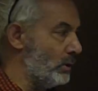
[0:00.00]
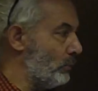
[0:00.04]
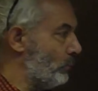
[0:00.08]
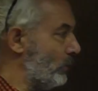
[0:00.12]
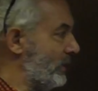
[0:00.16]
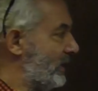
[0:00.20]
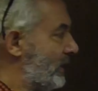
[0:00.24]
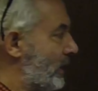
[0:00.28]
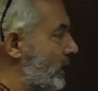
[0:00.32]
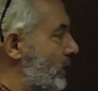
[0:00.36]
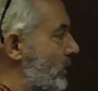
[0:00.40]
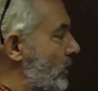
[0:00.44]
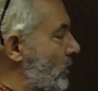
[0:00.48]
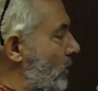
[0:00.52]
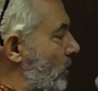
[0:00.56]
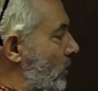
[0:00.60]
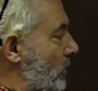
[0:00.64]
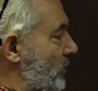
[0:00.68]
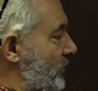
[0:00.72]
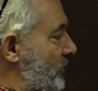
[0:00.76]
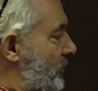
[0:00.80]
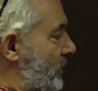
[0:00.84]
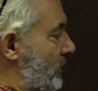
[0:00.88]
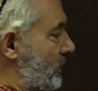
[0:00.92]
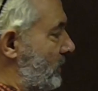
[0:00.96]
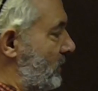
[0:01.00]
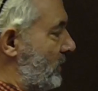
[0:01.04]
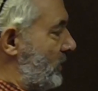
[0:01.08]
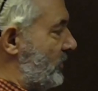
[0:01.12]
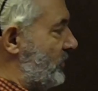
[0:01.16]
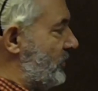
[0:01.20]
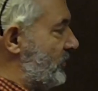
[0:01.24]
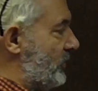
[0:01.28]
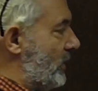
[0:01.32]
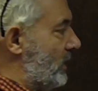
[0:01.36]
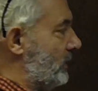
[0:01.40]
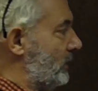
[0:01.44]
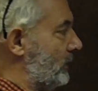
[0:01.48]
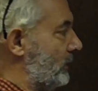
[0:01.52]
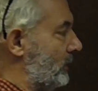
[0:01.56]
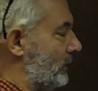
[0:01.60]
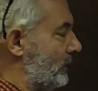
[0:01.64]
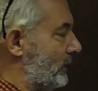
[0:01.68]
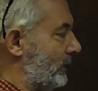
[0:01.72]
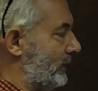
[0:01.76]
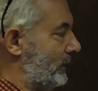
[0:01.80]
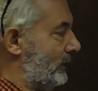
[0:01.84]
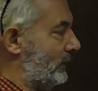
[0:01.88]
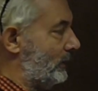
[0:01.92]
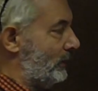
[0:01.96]
We cannot
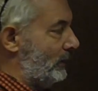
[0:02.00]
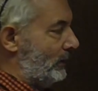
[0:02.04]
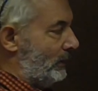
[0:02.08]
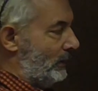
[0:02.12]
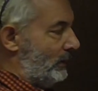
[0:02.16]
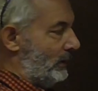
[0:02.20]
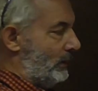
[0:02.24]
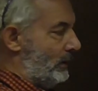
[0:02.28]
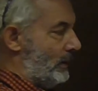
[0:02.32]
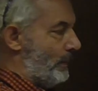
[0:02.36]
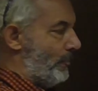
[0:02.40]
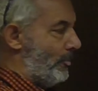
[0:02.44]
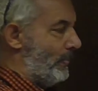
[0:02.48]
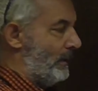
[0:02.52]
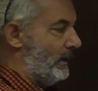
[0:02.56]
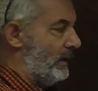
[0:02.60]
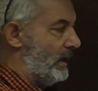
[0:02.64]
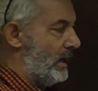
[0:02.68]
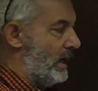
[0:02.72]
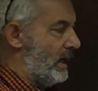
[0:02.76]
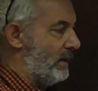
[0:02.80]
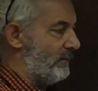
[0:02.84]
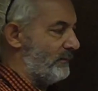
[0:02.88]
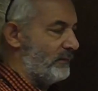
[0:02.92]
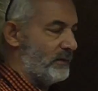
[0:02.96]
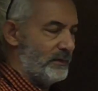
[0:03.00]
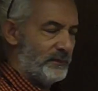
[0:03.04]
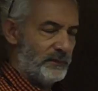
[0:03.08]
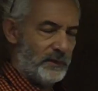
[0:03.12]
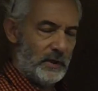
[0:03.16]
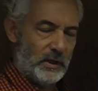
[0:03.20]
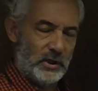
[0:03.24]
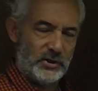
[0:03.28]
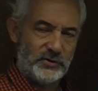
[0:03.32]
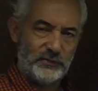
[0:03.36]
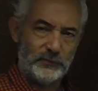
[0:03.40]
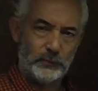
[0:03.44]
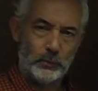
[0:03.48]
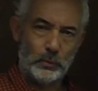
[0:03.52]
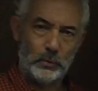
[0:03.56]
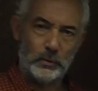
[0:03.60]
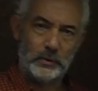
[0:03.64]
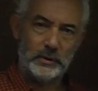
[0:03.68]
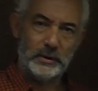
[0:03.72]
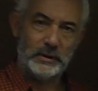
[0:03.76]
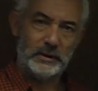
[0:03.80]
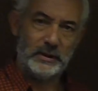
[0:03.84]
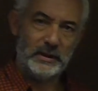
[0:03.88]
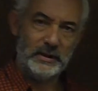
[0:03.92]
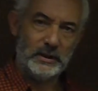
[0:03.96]
suddenly have the first
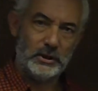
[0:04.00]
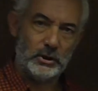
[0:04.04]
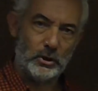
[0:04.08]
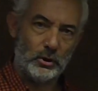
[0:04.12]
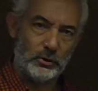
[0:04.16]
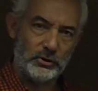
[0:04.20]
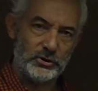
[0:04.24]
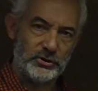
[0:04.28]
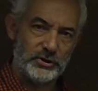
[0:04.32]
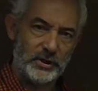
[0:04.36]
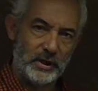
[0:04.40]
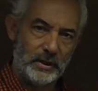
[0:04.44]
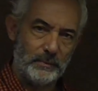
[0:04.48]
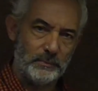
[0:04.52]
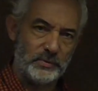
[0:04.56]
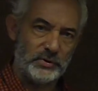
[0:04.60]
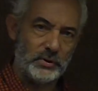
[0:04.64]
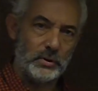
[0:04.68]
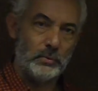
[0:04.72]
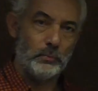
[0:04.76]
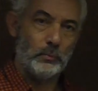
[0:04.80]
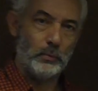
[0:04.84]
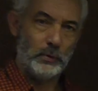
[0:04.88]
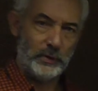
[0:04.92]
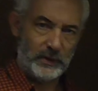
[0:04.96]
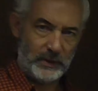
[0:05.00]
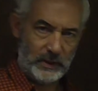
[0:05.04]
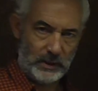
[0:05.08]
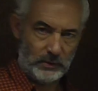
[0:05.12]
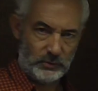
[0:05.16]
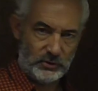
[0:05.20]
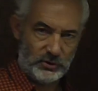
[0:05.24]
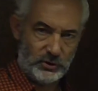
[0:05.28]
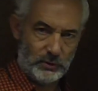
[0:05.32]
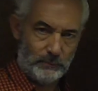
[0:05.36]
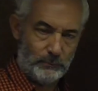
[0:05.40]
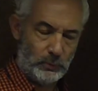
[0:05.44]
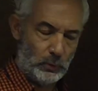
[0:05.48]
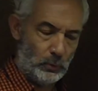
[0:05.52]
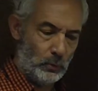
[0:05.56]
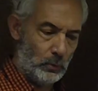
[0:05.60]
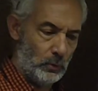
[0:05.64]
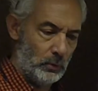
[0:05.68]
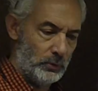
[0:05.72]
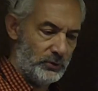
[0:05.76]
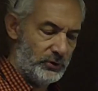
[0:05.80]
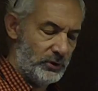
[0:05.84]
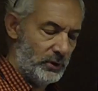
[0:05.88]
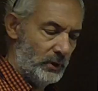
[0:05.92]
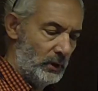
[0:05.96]
4 key concepts without
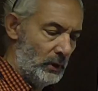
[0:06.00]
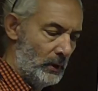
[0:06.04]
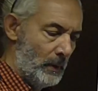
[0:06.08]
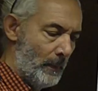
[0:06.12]
support.